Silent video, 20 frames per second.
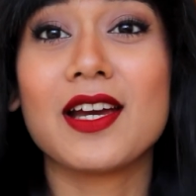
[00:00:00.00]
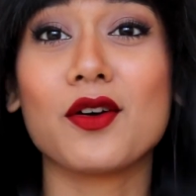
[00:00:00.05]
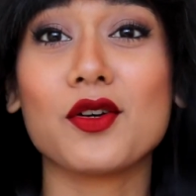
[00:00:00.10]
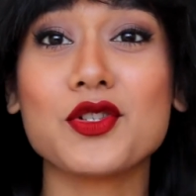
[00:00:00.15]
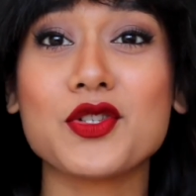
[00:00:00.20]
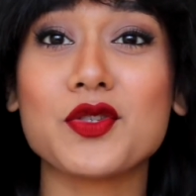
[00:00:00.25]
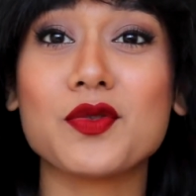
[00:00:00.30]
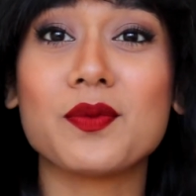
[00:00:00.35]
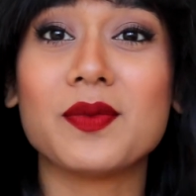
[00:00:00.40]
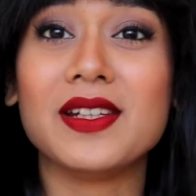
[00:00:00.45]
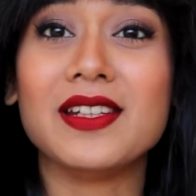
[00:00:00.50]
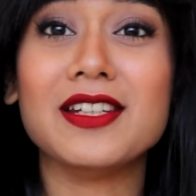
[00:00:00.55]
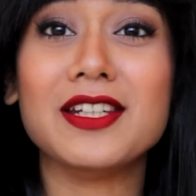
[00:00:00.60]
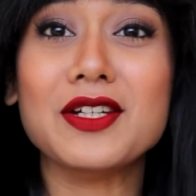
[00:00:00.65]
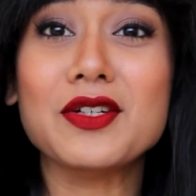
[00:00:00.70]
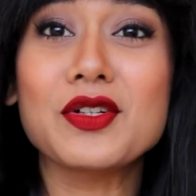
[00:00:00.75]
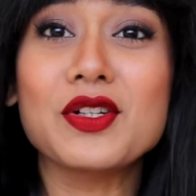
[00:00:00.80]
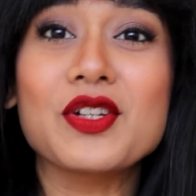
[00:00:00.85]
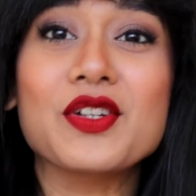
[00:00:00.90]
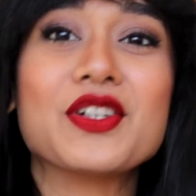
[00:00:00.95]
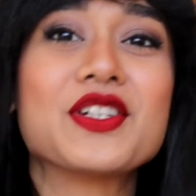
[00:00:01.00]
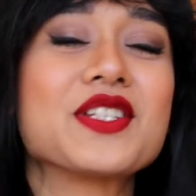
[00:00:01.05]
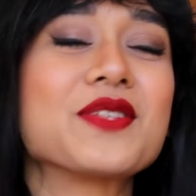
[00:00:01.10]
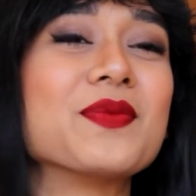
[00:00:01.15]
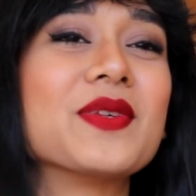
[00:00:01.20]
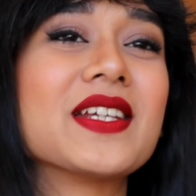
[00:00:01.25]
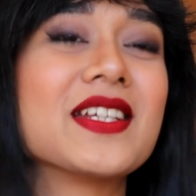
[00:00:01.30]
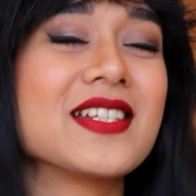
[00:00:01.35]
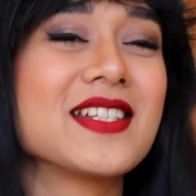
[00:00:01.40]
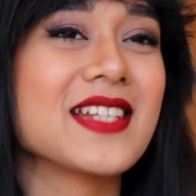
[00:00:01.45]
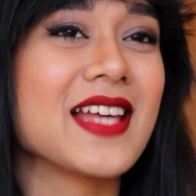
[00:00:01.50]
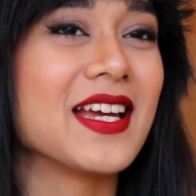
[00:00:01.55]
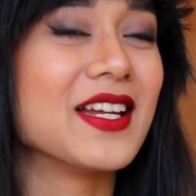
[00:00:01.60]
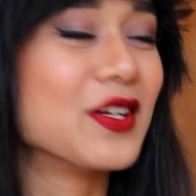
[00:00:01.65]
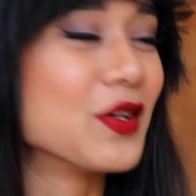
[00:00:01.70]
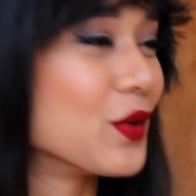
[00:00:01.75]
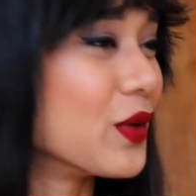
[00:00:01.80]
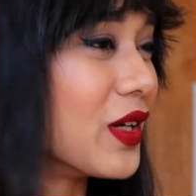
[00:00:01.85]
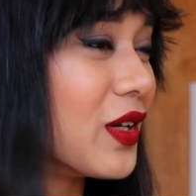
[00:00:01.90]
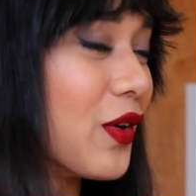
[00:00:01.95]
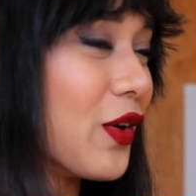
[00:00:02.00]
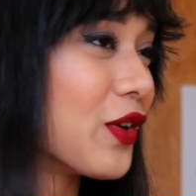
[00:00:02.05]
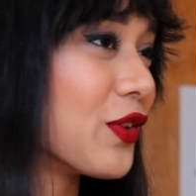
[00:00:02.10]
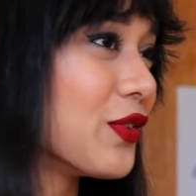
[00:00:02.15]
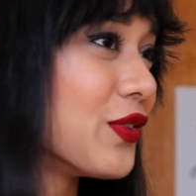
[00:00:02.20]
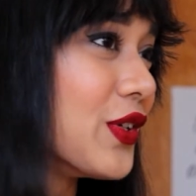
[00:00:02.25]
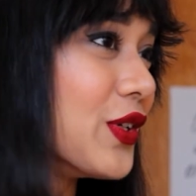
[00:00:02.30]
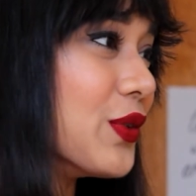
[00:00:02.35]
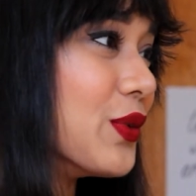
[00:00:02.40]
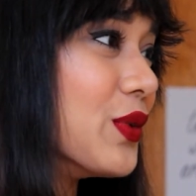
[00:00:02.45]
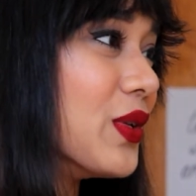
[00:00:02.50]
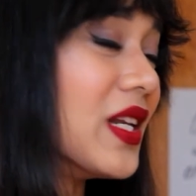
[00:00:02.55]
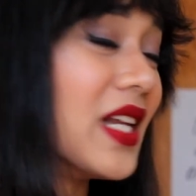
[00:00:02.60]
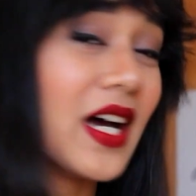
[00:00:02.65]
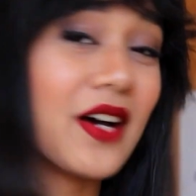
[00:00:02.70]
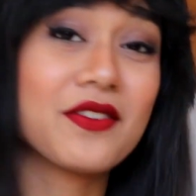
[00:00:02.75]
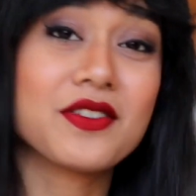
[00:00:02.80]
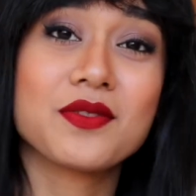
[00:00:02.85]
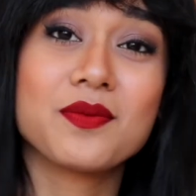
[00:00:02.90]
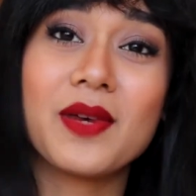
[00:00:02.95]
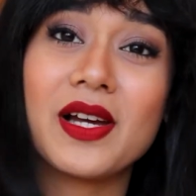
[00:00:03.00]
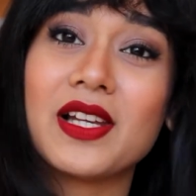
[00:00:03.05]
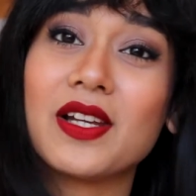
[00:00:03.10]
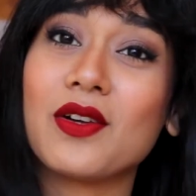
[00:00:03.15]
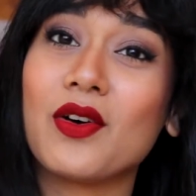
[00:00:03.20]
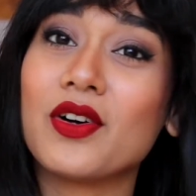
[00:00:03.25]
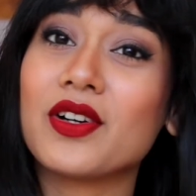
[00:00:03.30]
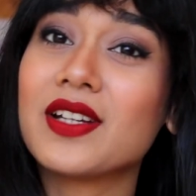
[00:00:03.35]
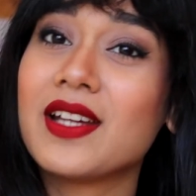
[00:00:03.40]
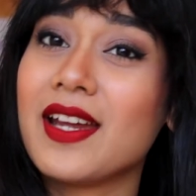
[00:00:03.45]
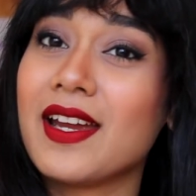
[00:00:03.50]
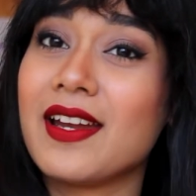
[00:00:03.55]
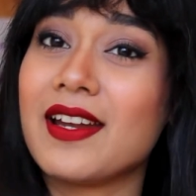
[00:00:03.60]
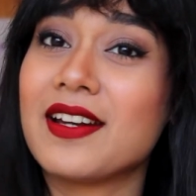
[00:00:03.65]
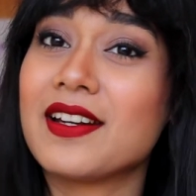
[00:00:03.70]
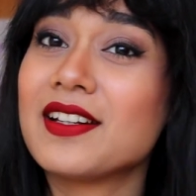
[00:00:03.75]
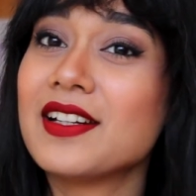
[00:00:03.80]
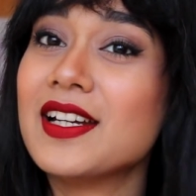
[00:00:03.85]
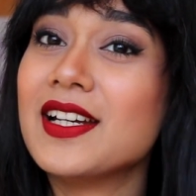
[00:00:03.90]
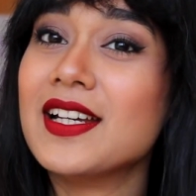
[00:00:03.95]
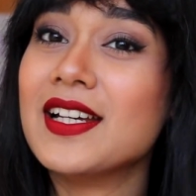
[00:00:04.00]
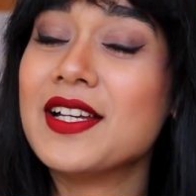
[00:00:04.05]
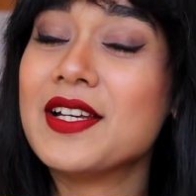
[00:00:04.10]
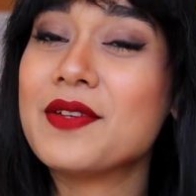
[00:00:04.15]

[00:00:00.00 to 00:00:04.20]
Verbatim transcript: I also mean new looks because I know a lot of you loved my long hair,